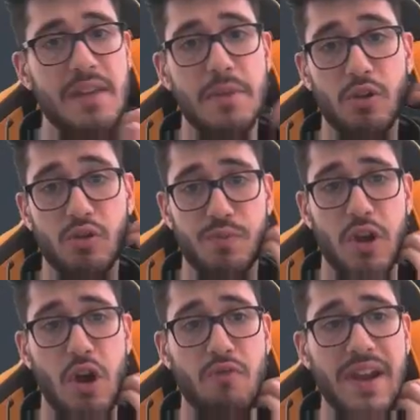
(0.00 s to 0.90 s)
Middlesbrough
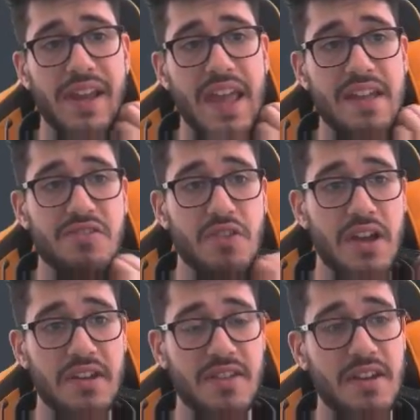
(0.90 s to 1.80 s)
got relegated, so
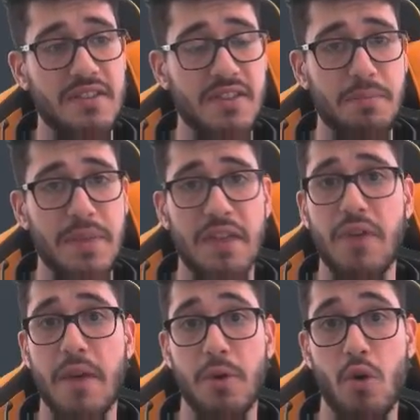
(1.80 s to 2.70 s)
I decided to pick
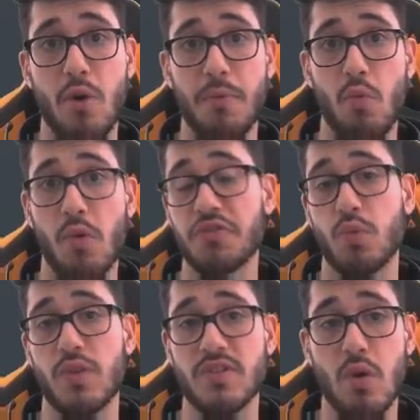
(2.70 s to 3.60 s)
Fabio up
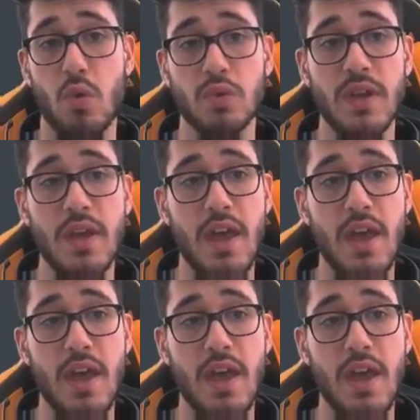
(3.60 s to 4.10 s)
once we sold